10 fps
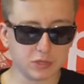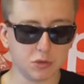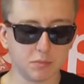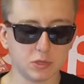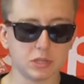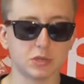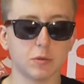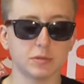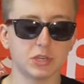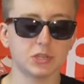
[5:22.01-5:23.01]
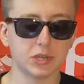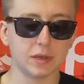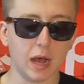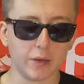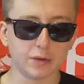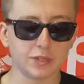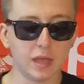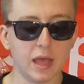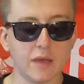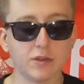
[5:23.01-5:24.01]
So it's going to be sixty-eight dollars.